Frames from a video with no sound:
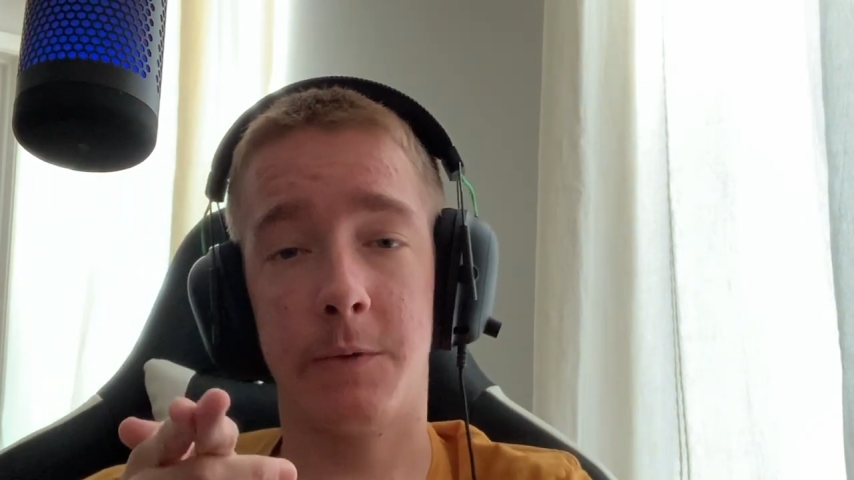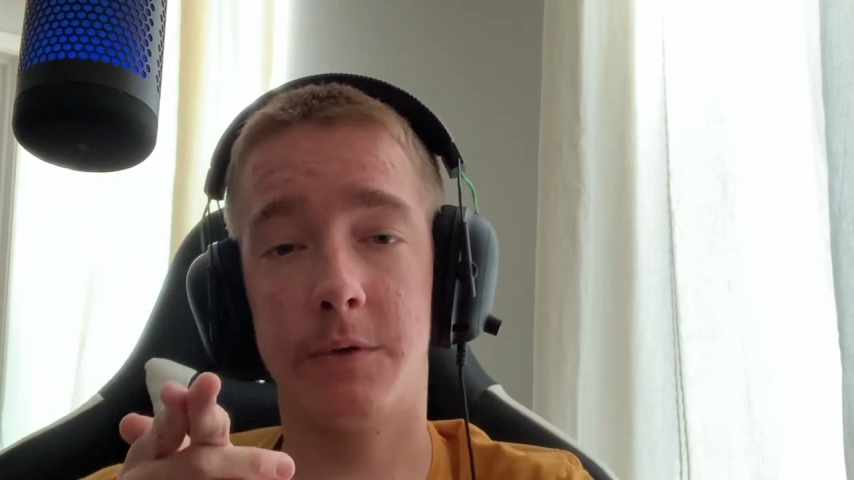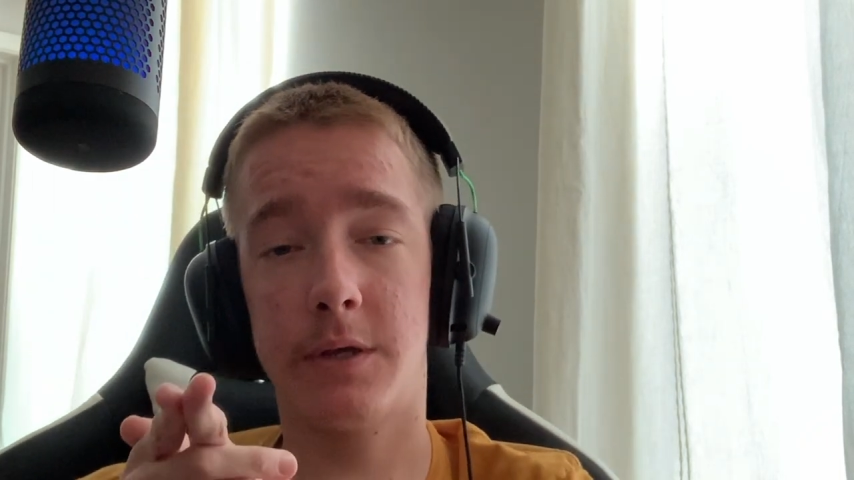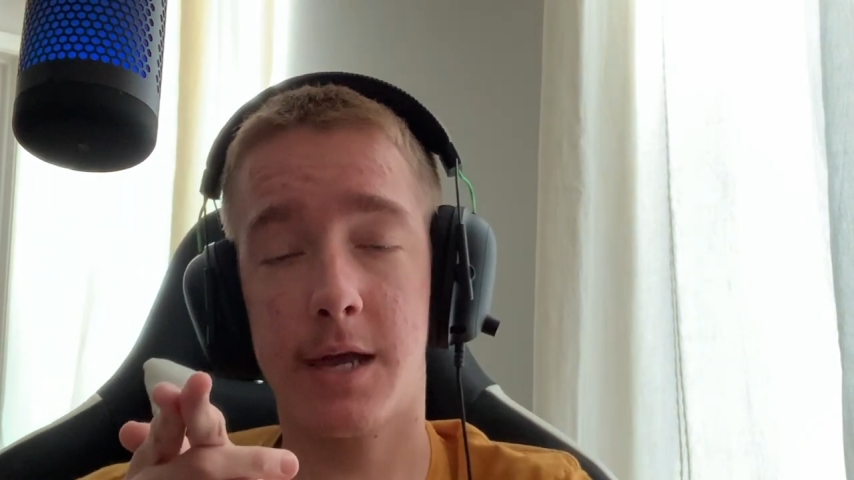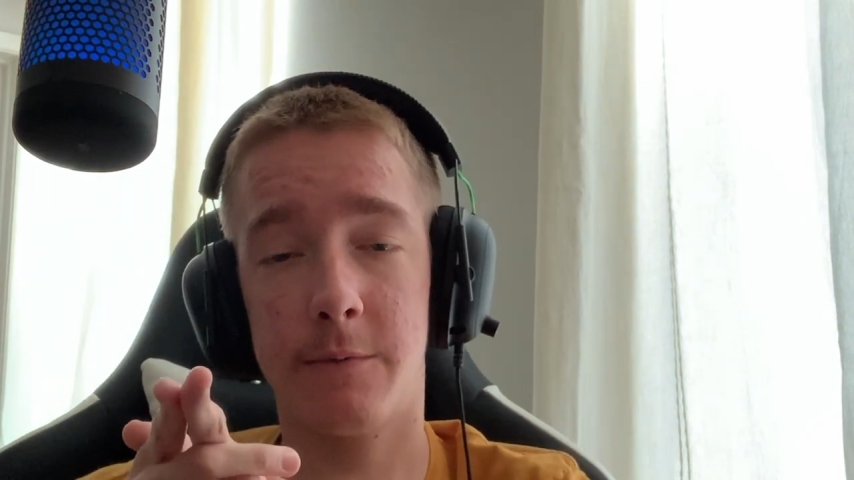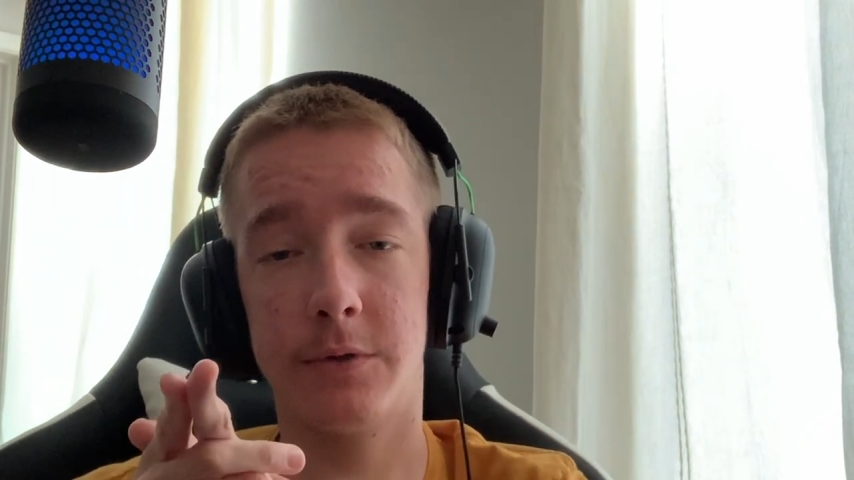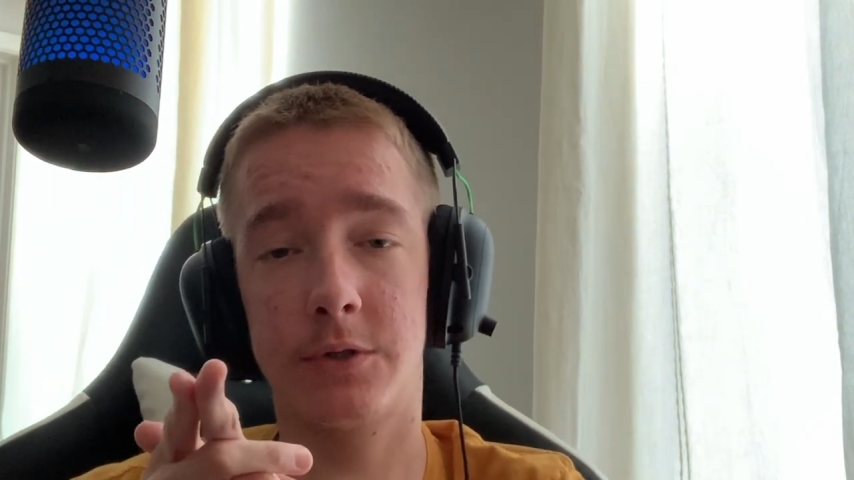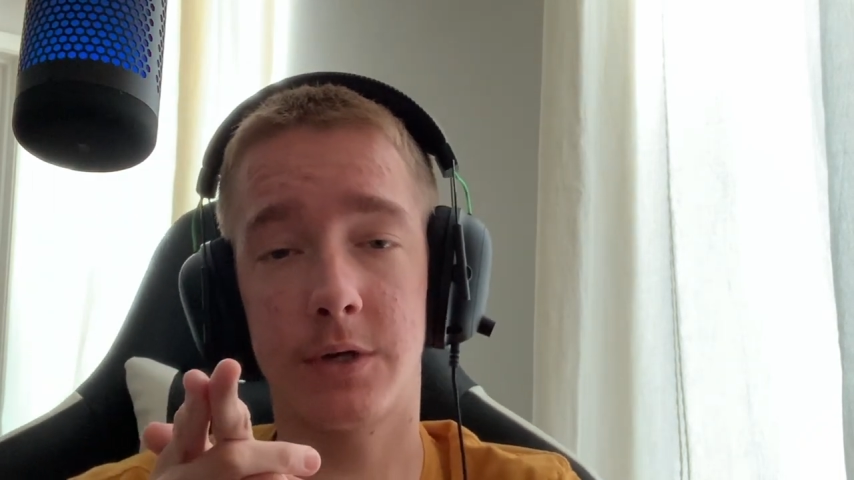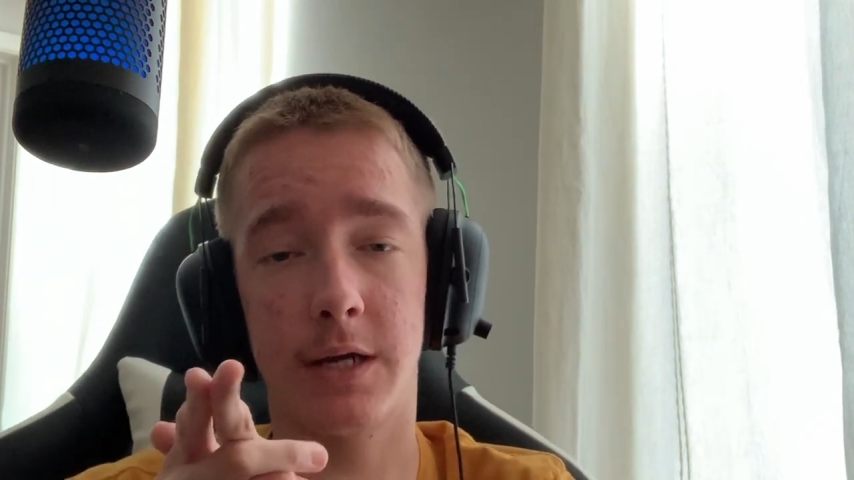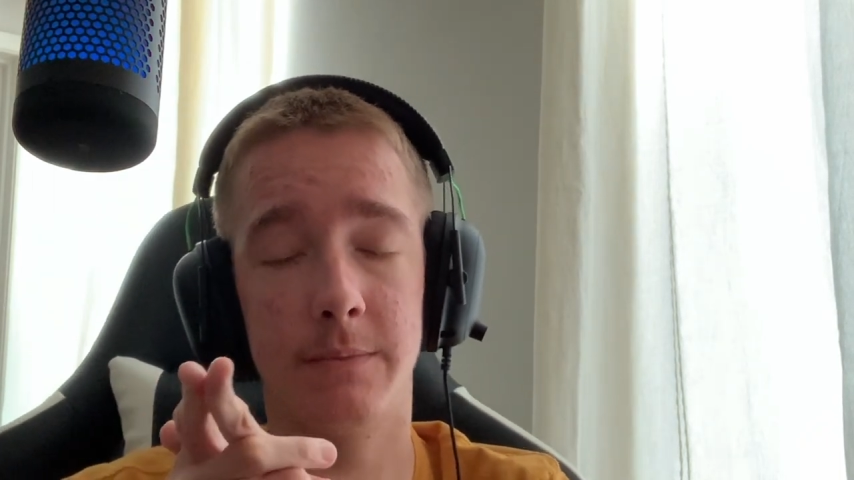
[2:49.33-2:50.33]
I will I will
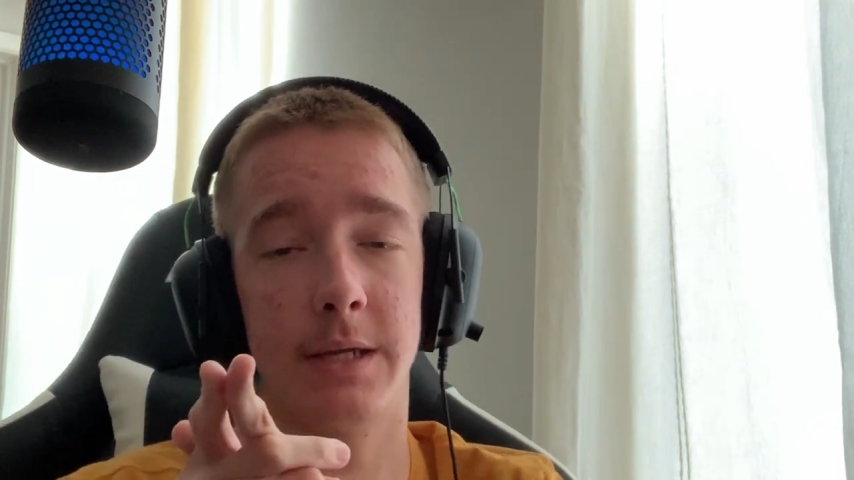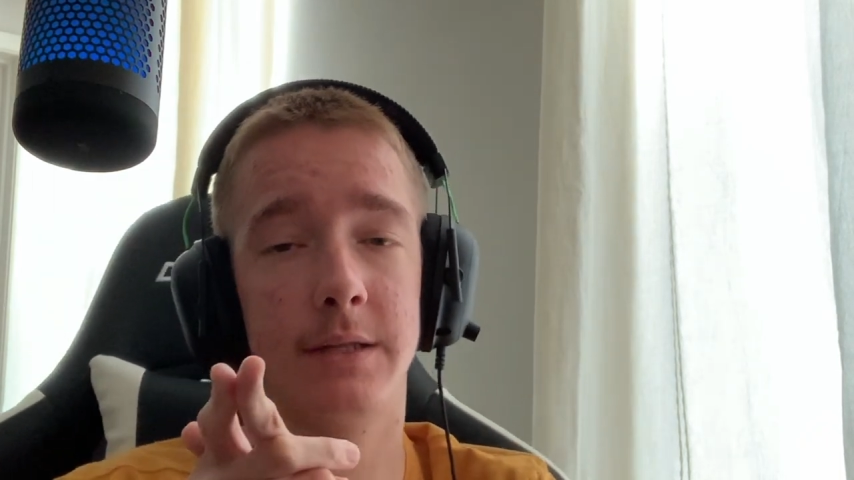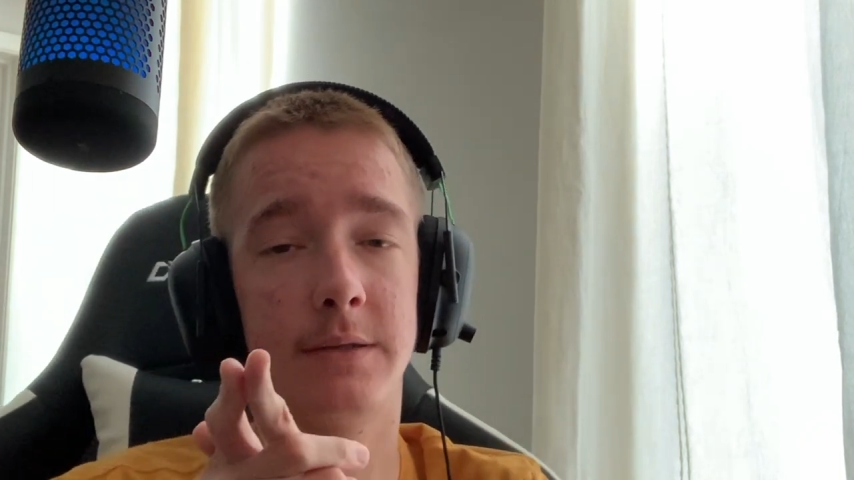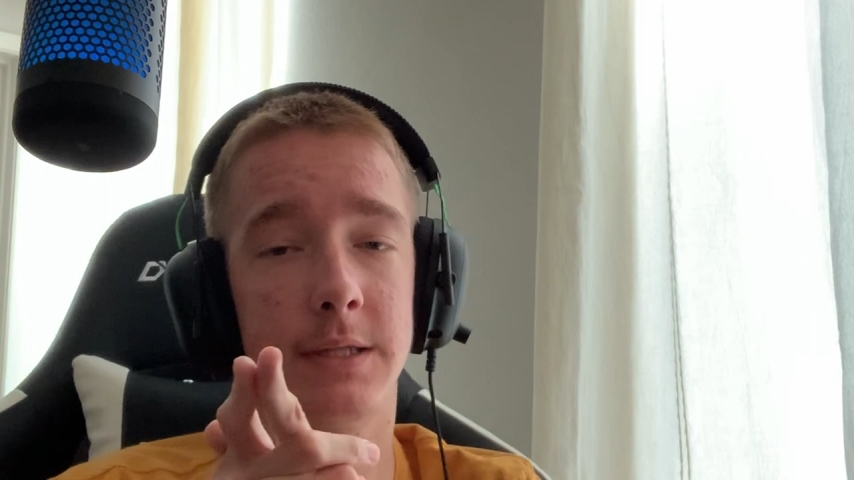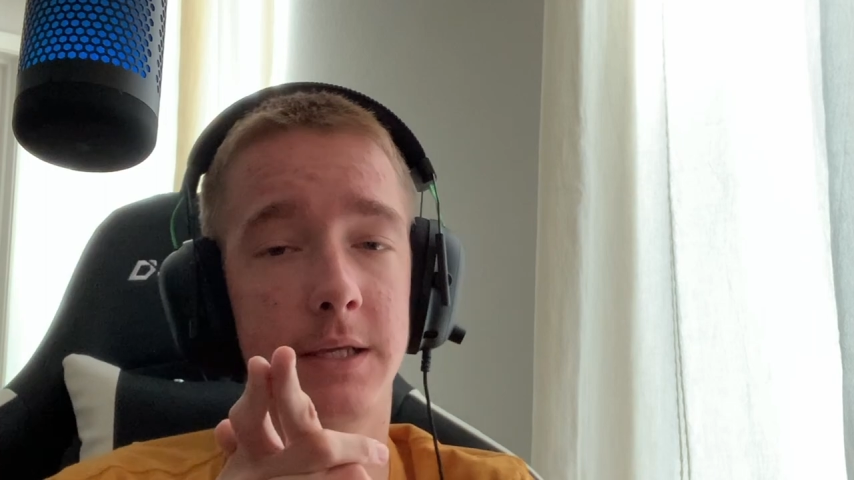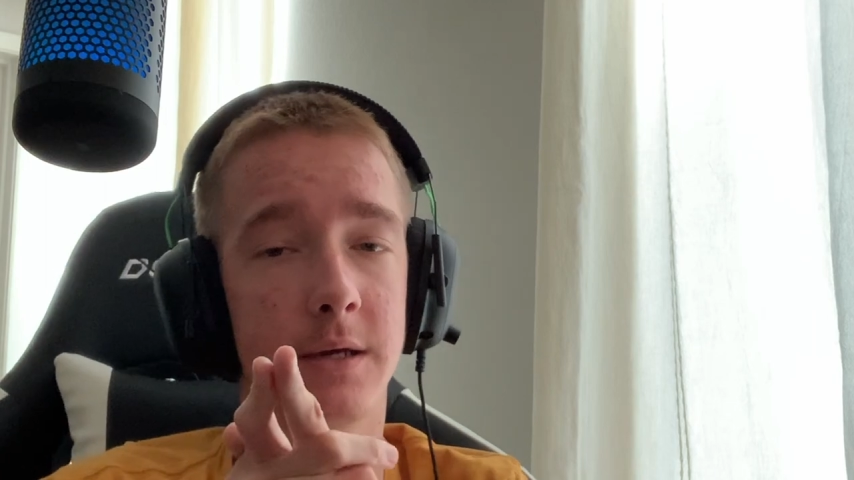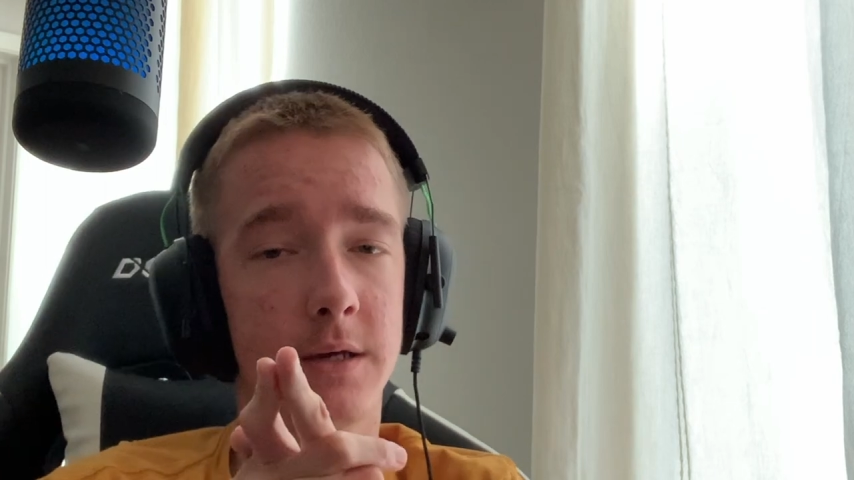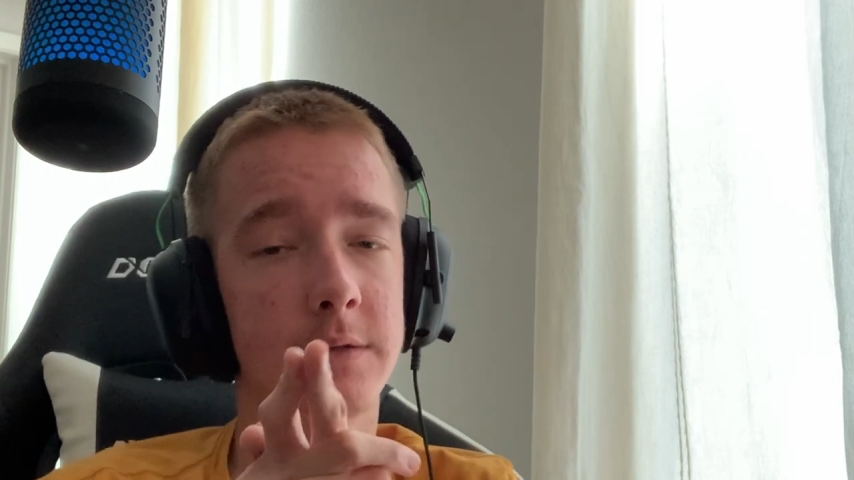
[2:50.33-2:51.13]
try and make the,